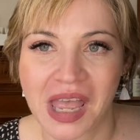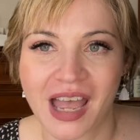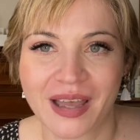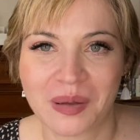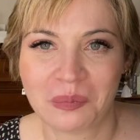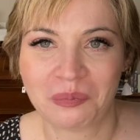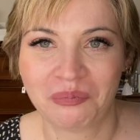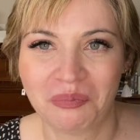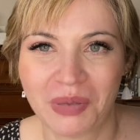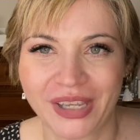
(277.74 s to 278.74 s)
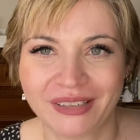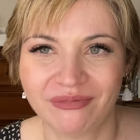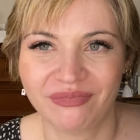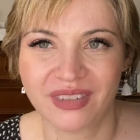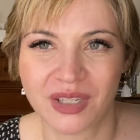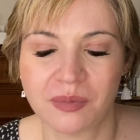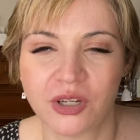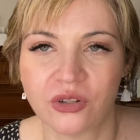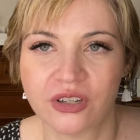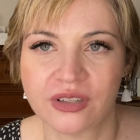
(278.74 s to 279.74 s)
But this would be
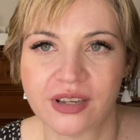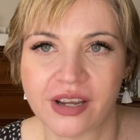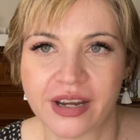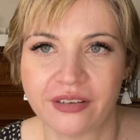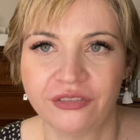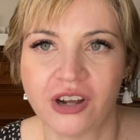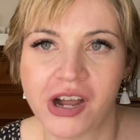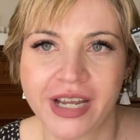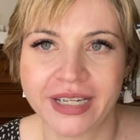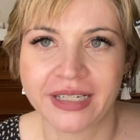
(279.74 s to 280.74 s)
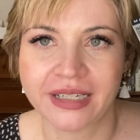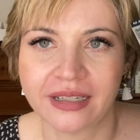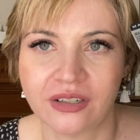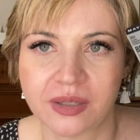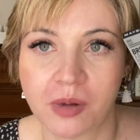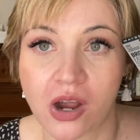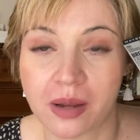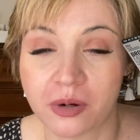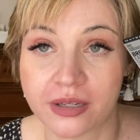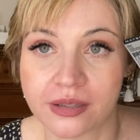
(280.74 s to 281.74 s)
good because I find, because my
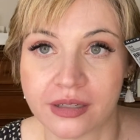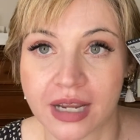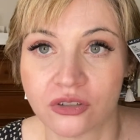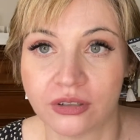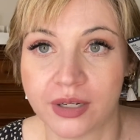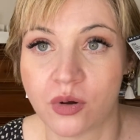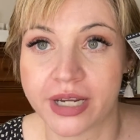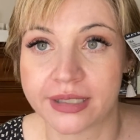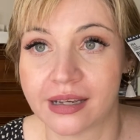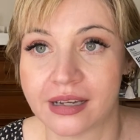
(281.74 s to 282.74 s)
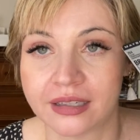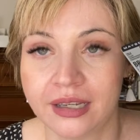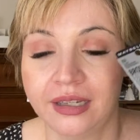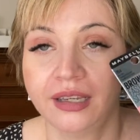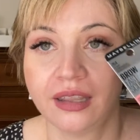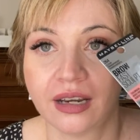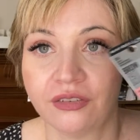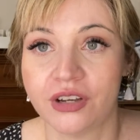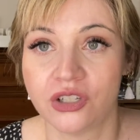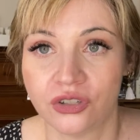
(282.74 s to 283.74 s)
eyebrows are naturally quite dark, that
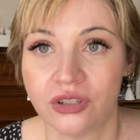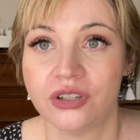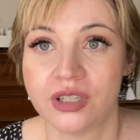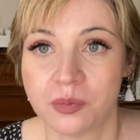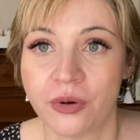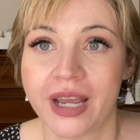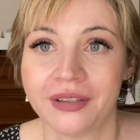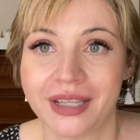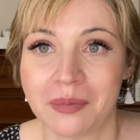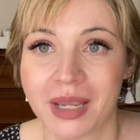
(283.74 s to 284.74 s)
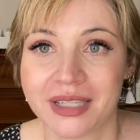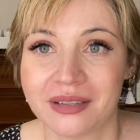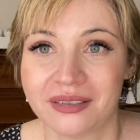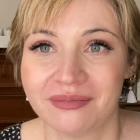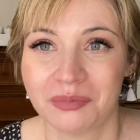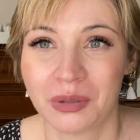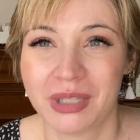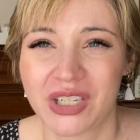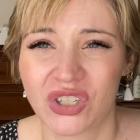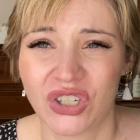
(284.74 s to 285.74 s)
if I do use brown, then it makes it
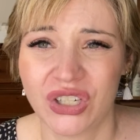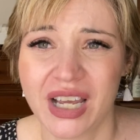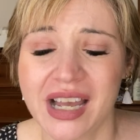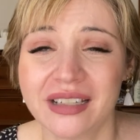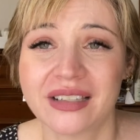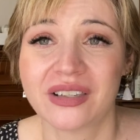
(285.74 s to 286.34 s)
probably too dark.